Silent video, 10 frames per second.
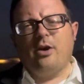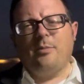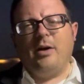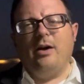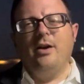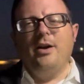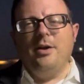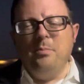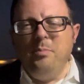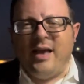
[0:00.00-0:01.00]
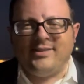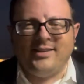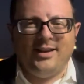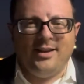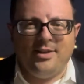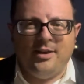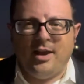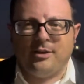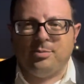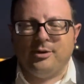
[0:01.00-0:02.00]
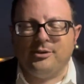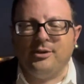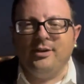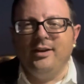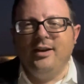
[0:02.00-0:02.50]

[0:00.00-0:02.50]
talk about besting the next person.